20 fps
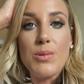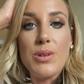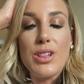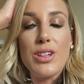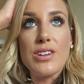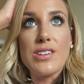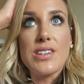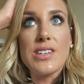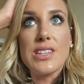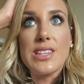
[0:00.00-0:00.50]
We
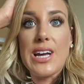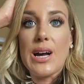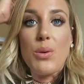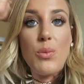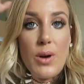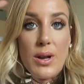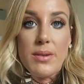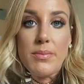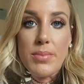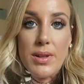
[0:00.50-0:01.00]
looked at that
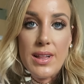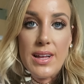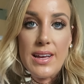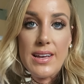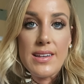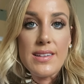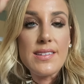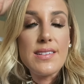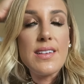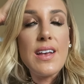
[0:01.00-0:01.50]
one
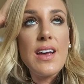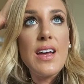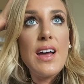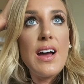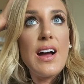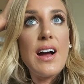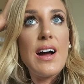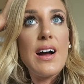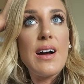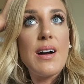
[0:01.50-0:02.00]
place
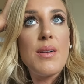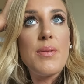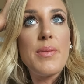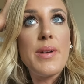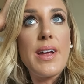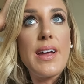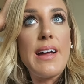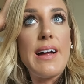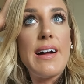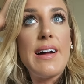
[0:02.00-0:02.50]
um,
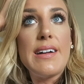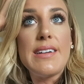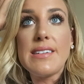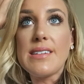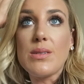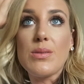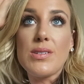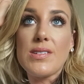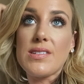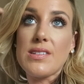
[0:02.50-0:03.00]
and
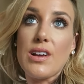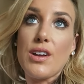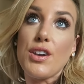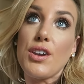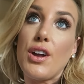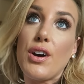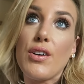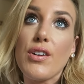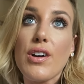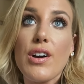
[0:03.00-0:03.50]
it was a
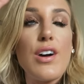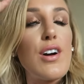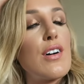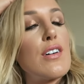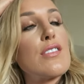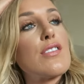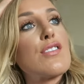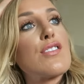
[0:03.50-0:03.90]
no-go.